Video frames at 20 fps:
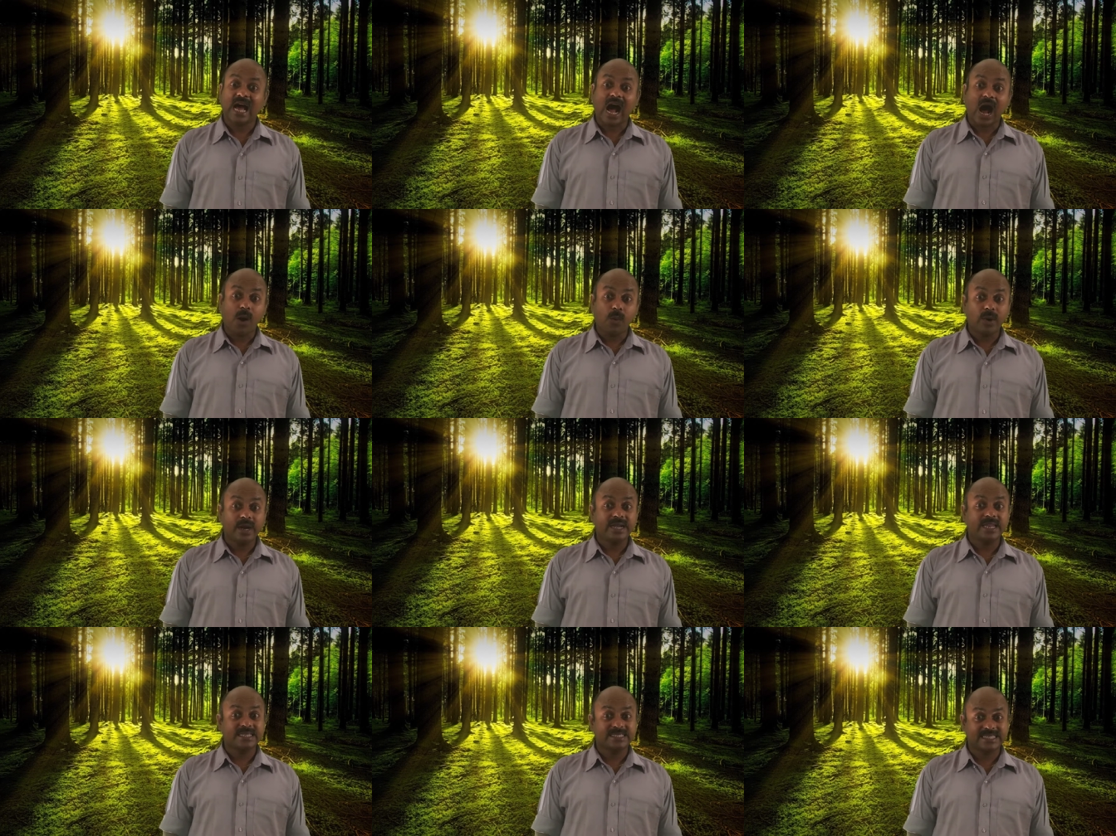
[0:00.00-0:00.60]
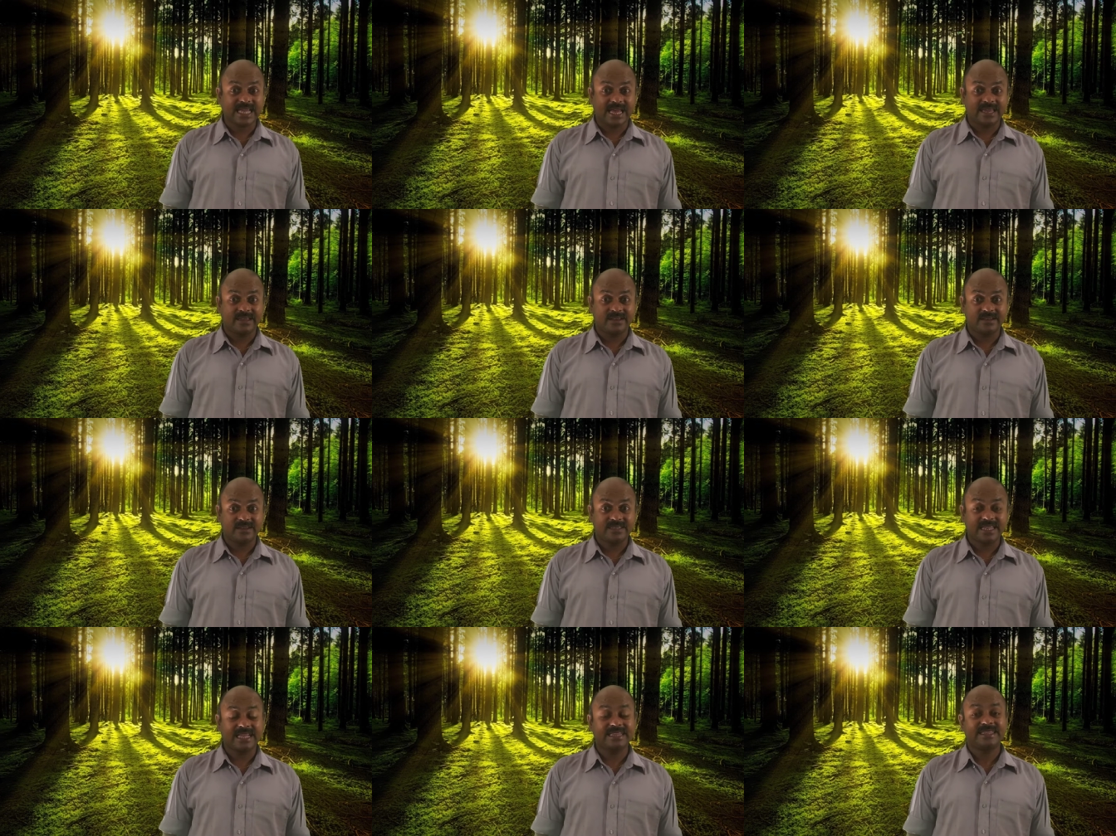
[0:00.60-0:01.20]
our
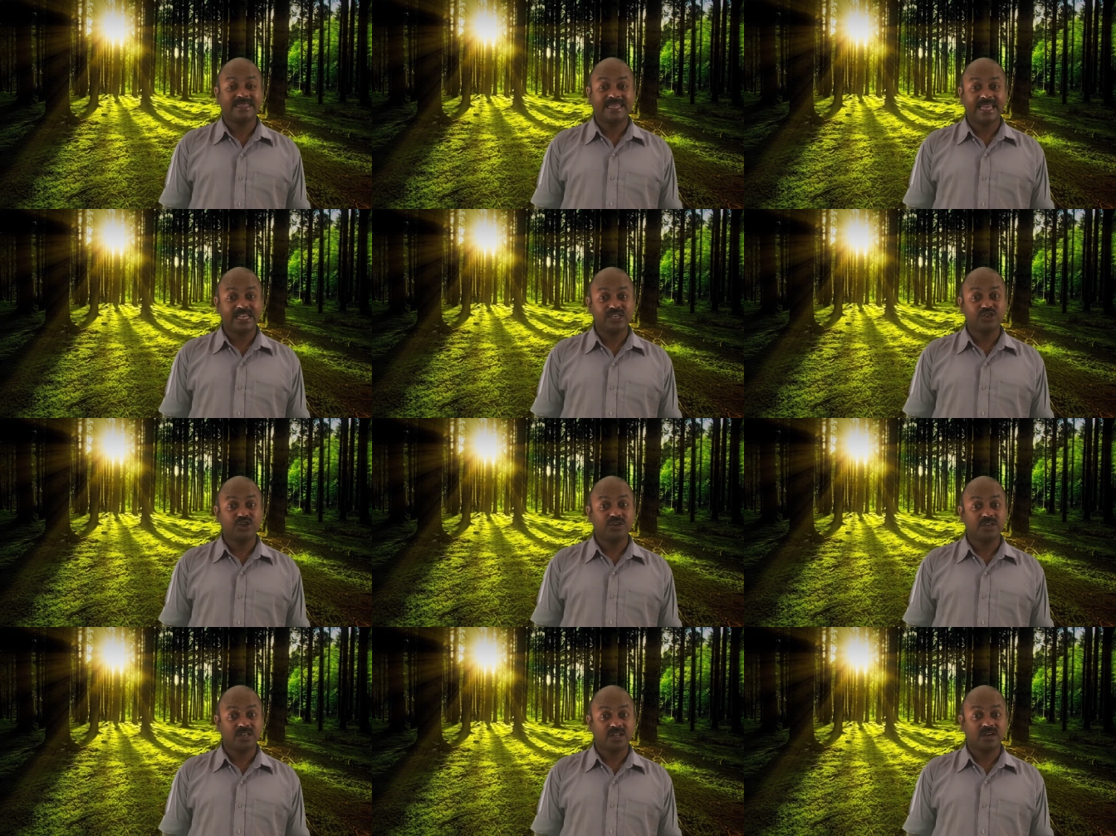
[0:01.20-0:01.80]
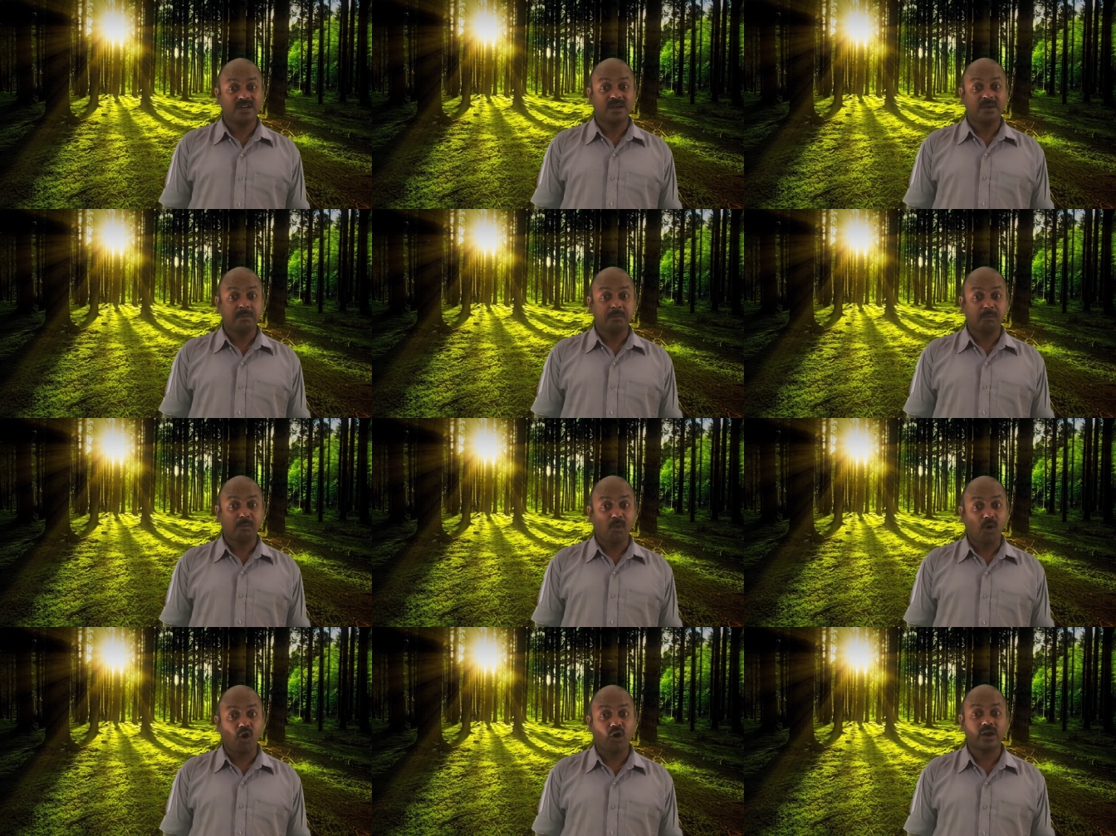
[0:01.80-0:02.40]
desire that they should learn
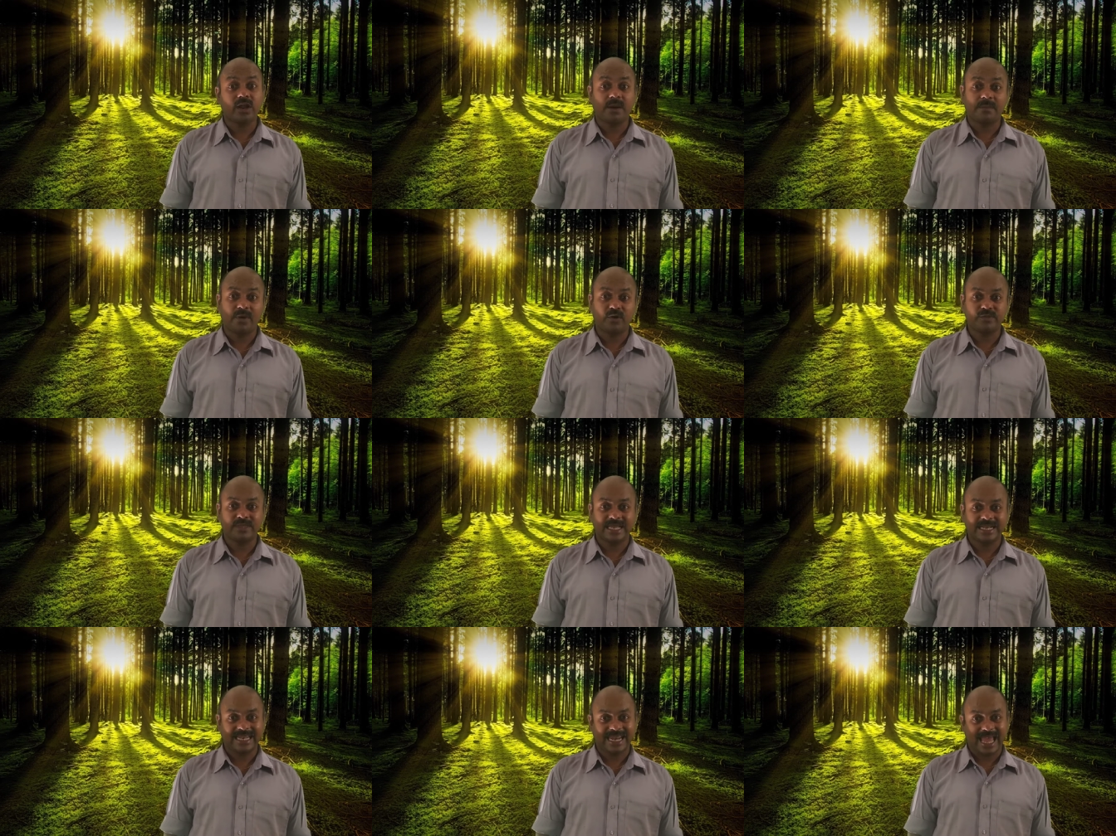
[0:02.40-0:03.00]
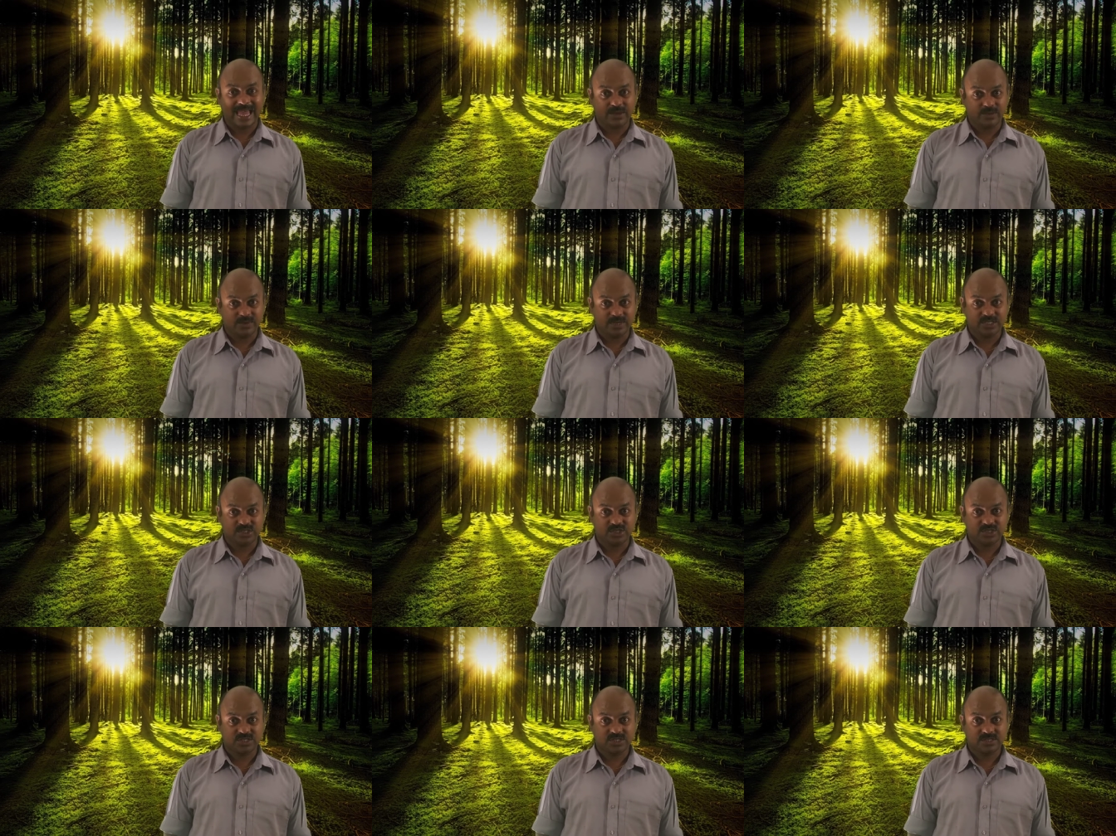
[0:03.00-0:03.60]
more about that
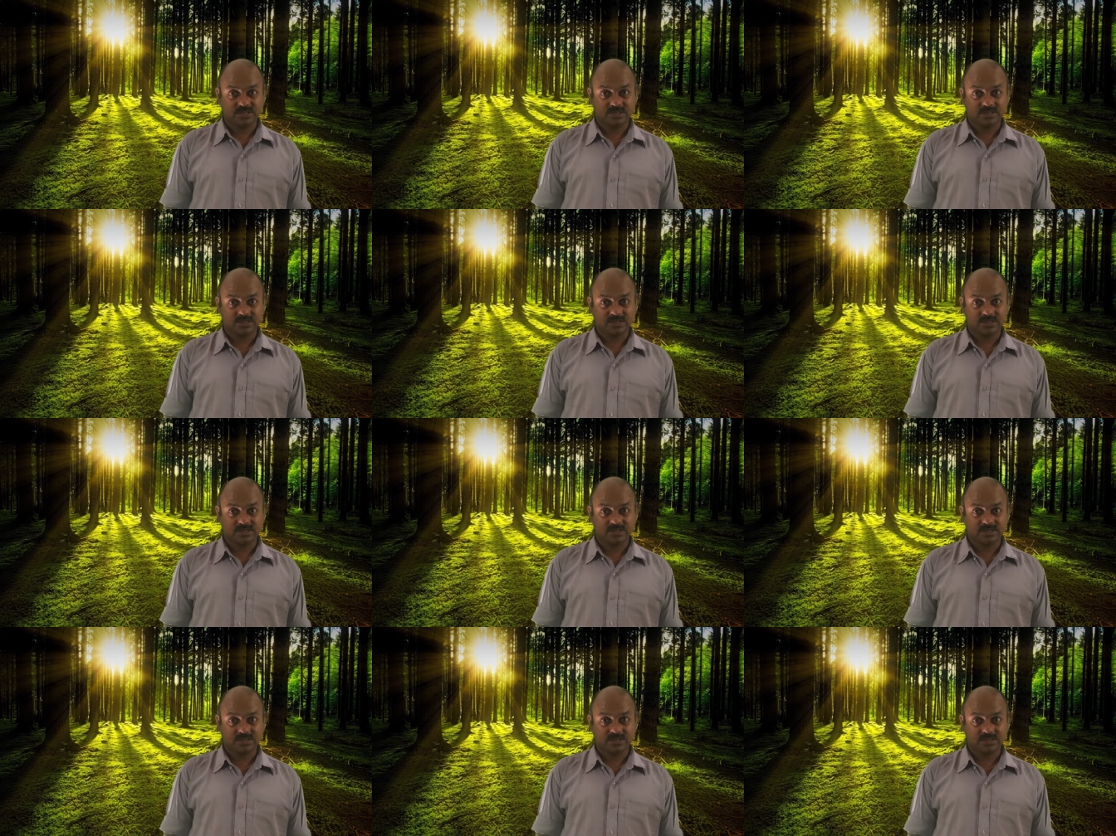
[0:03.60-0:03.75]
language.